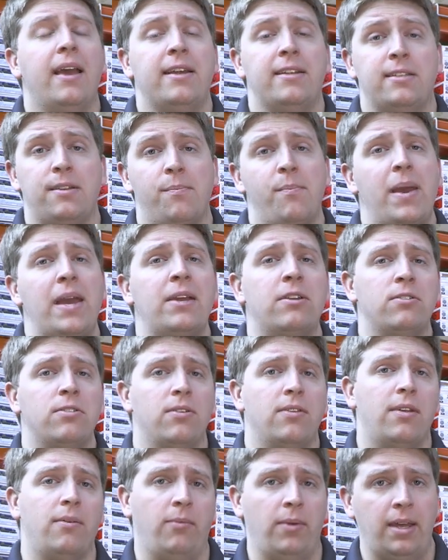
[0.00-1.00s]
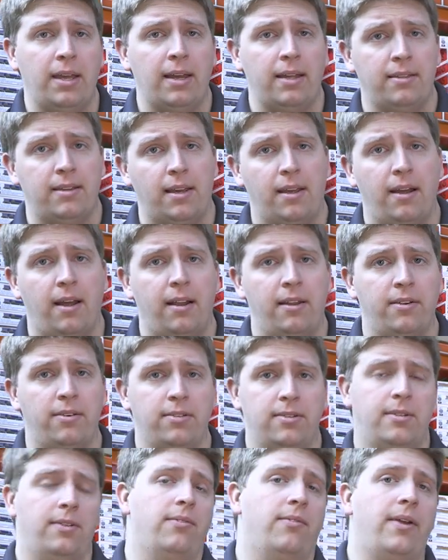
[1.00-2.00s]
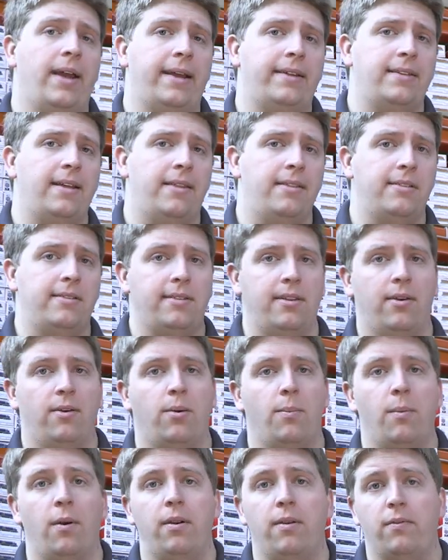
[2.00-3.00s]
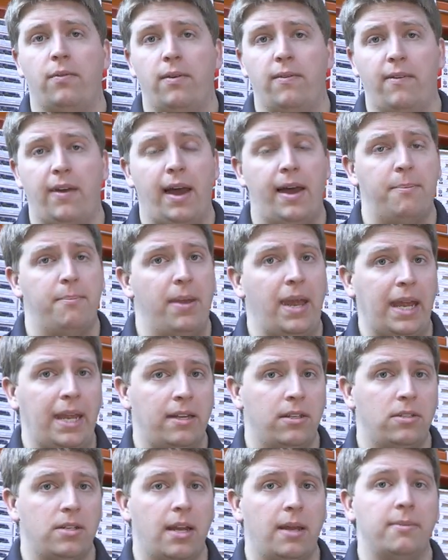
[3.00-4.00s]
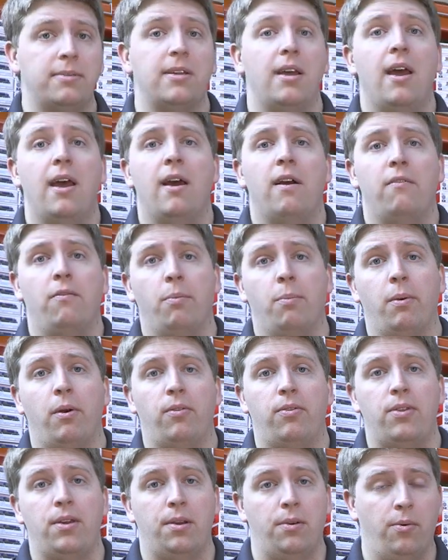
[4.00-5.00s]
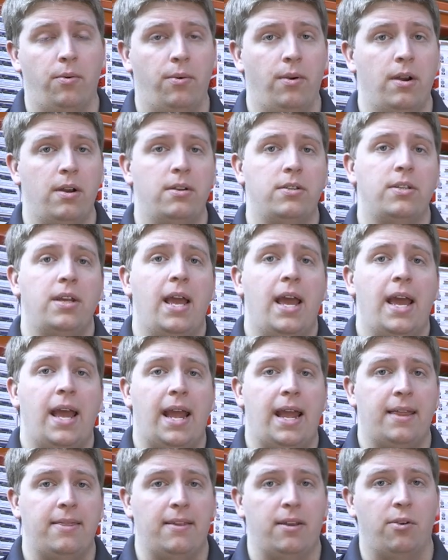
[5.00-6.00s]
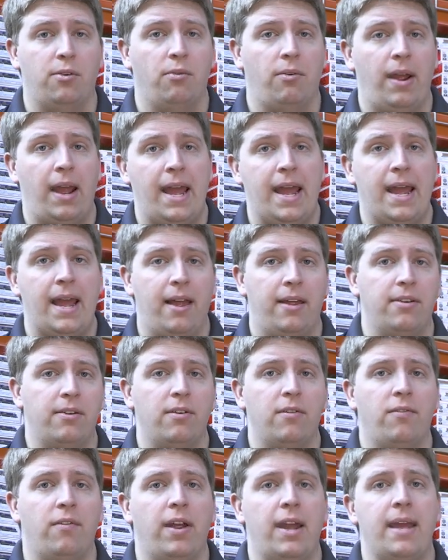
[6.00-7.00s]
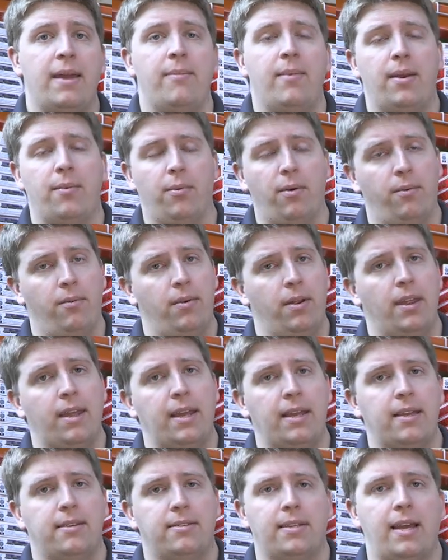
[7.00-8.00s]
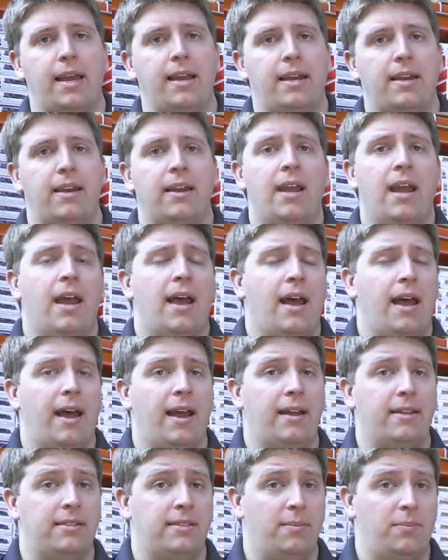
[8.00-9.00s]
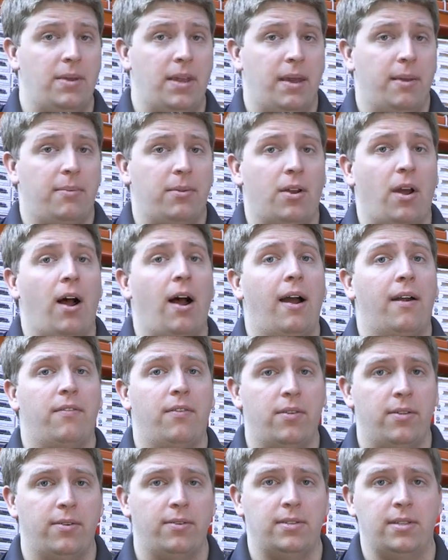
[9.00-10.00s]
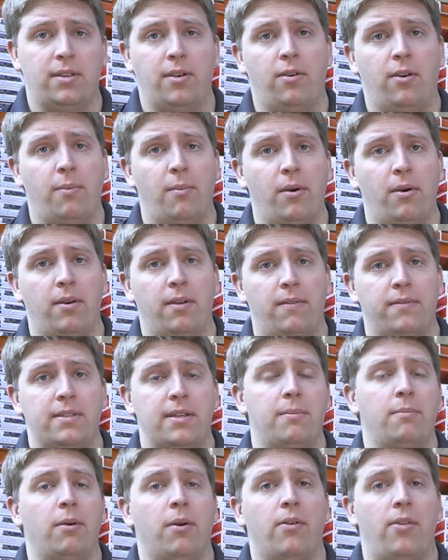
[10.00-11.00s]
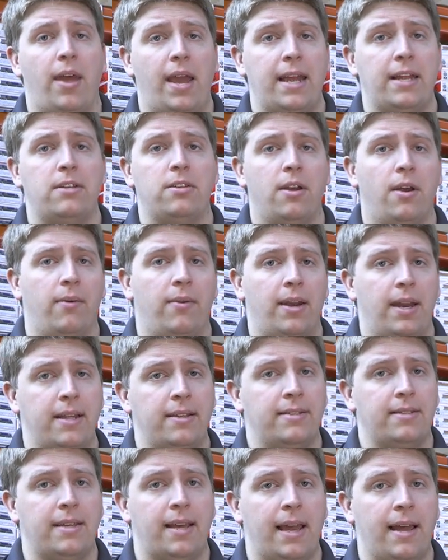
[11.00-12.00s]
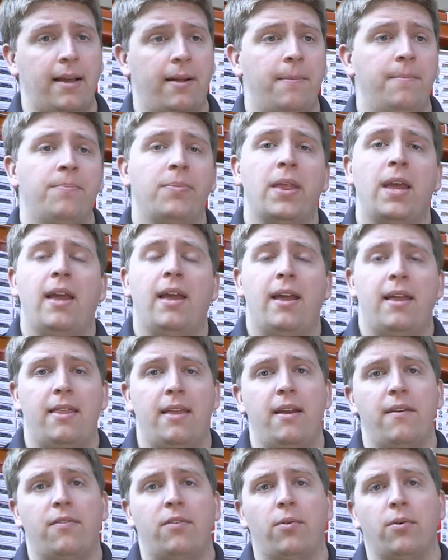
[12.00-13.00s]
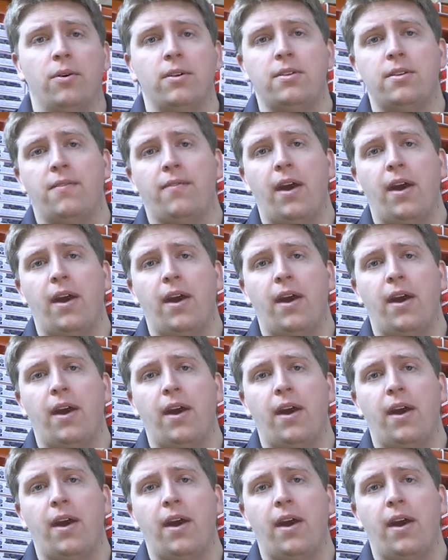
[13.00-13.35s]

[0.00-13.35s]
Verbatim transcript: to make sure that we got the colors correct on this locomotive. We've got paint chips for both the orange and the gray underframe, and we're really excited uh, to be able to offer those locomotives in both HO and N-scale. And then of course you've